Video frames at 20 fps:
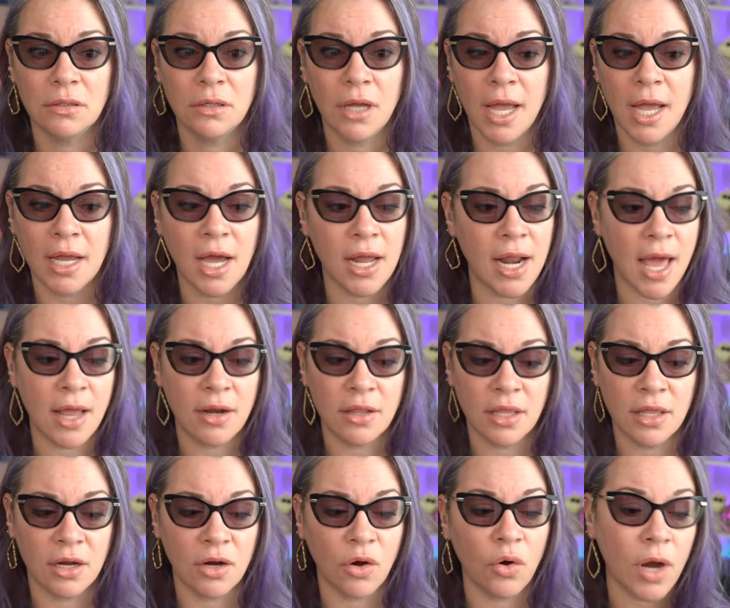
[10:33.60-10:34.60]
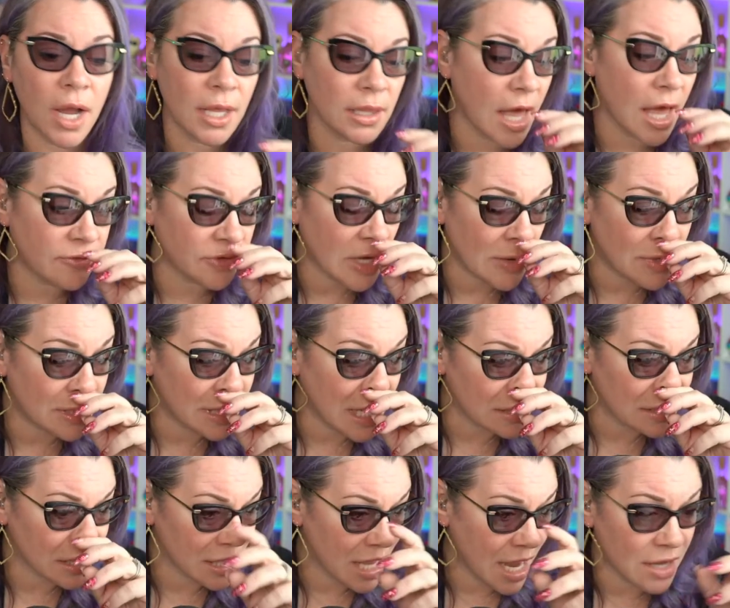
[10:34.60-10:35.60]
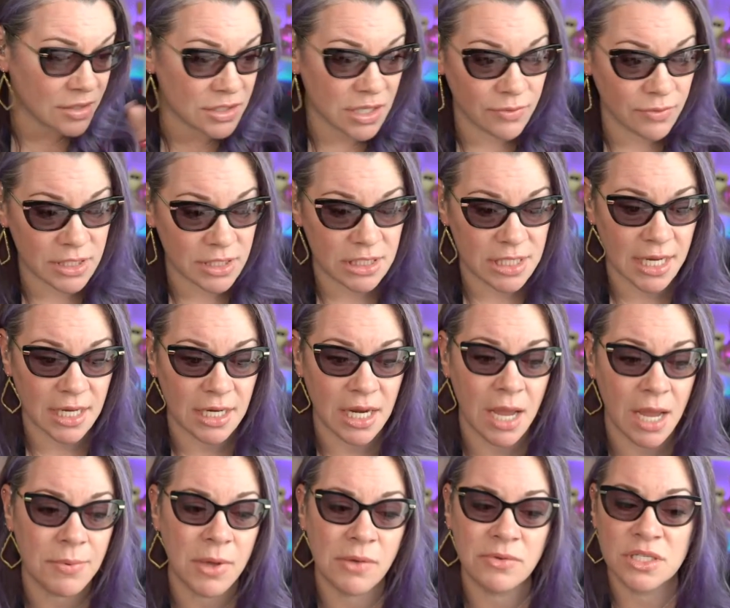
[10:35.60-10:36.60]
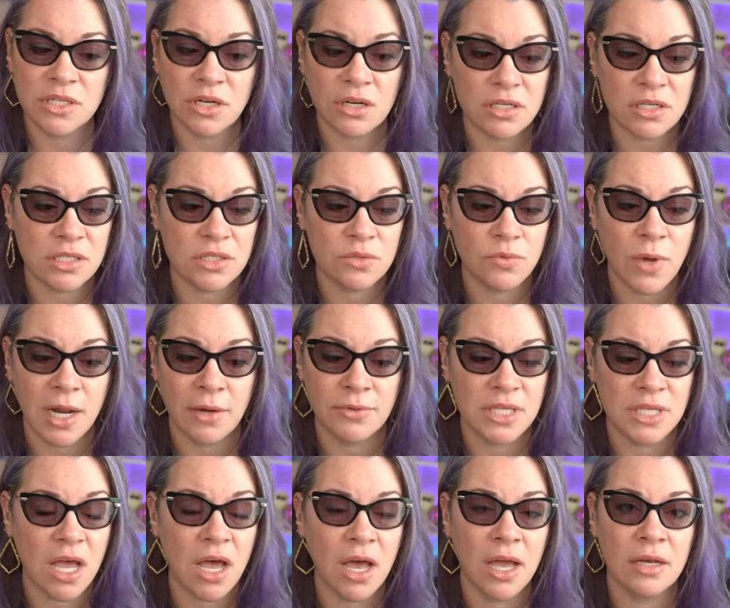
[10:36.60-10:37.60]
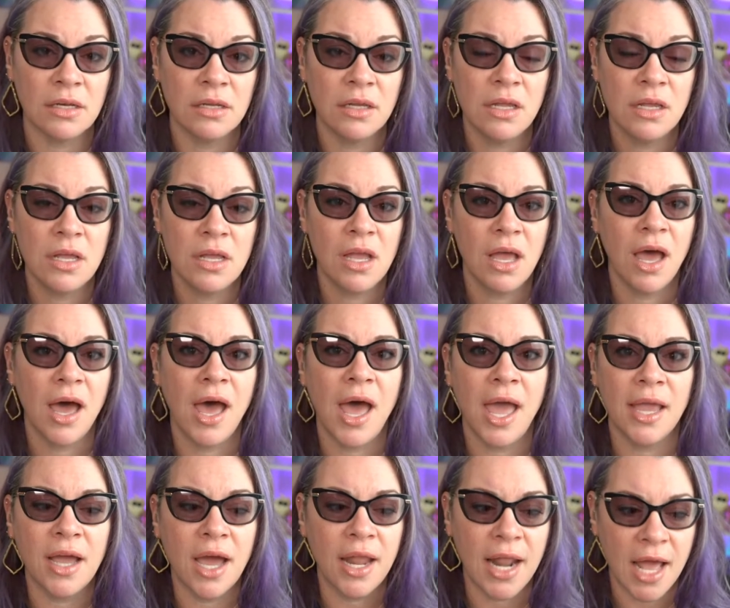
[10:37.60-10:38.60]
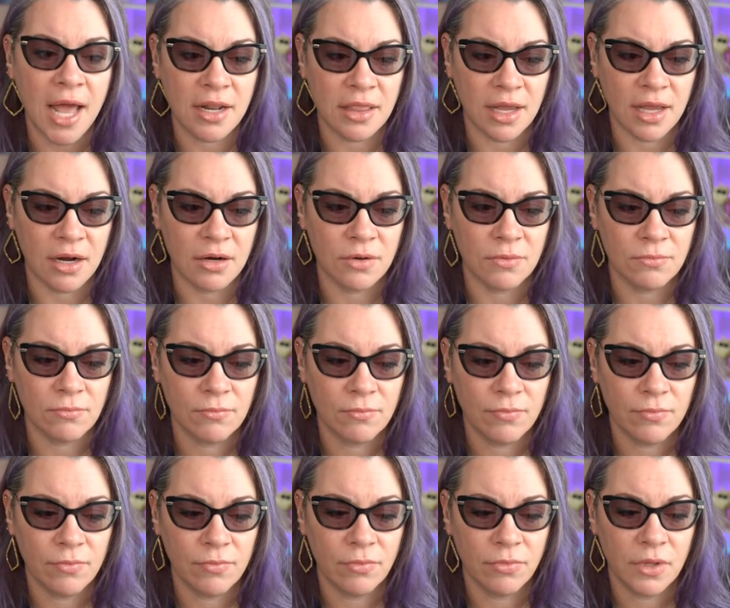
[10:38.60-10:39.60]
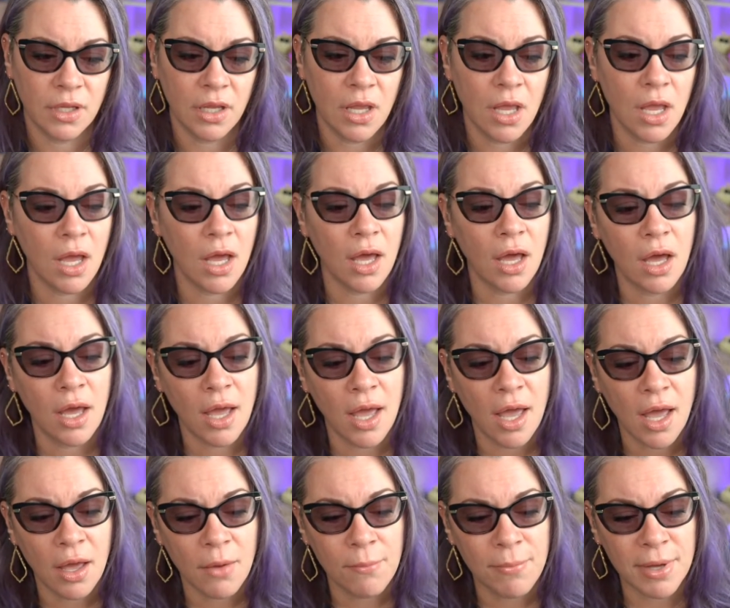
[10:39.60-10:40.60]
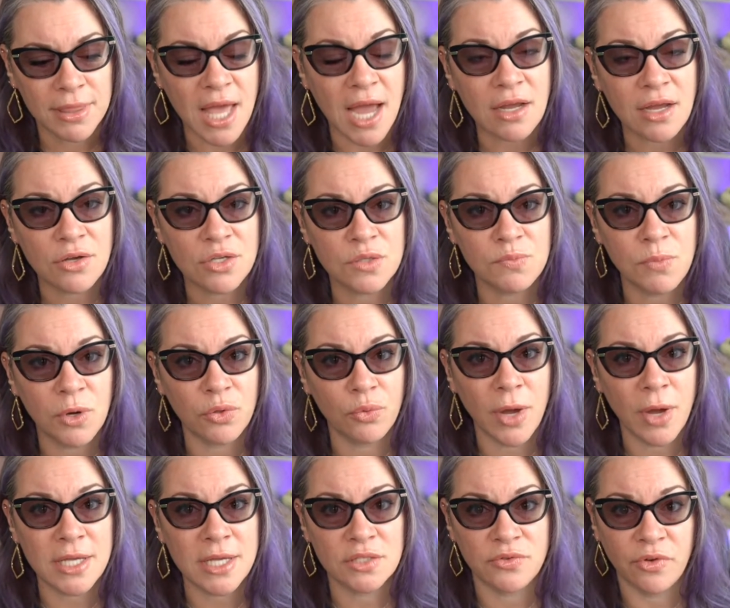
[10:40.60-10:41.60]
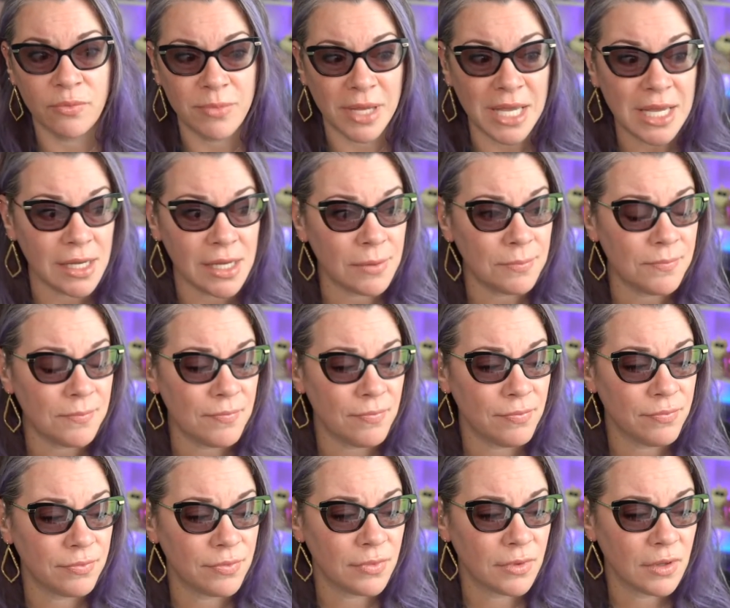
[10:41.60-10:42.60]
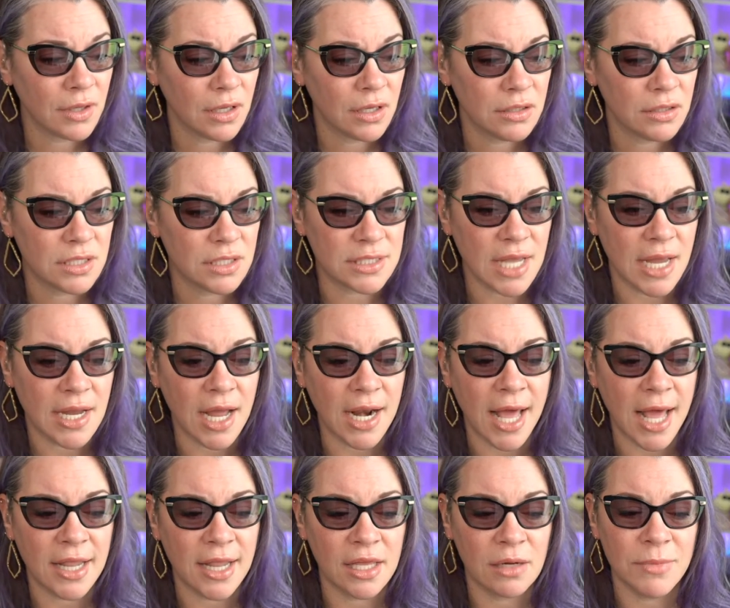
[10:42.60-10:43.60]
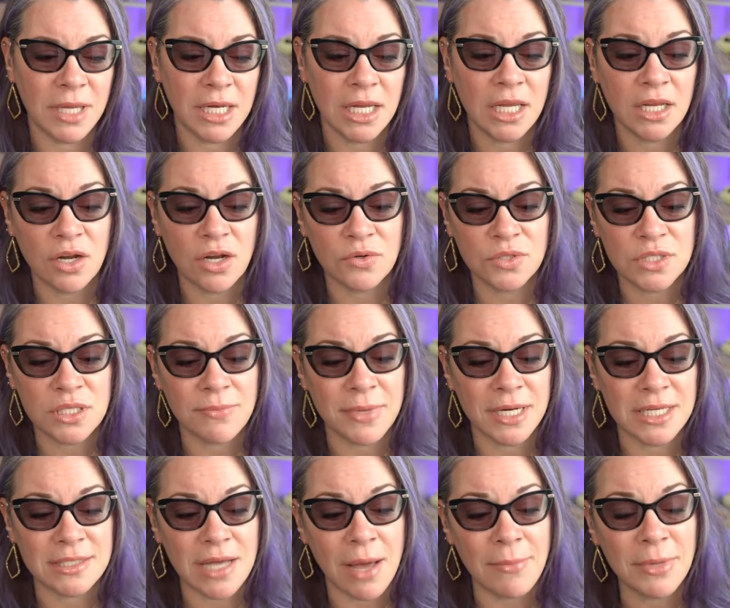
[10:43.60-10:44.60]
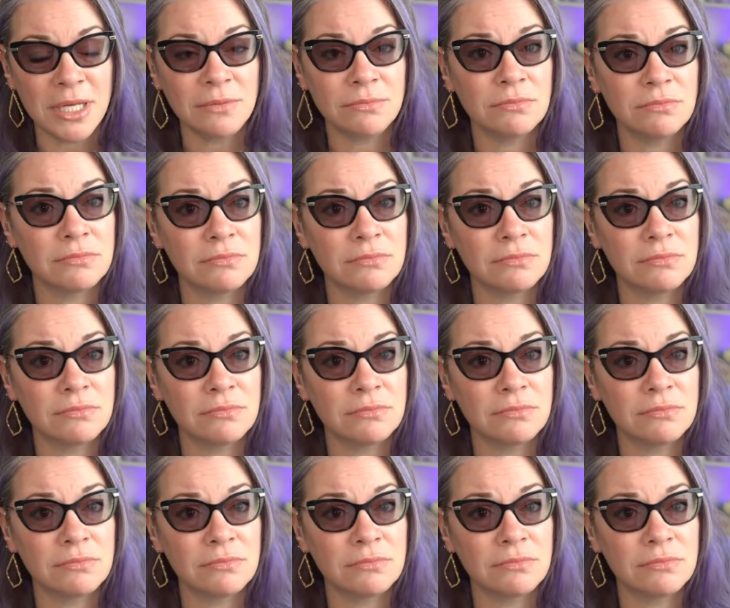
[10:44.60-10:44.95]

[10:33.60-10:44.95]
I got out of there, or I left. I went out to the house. I went to take a nap. I was starting to sweat. I was hot. I got out of there. But that goes both ways for me. Does I got out of there mean he knows somebody's coming?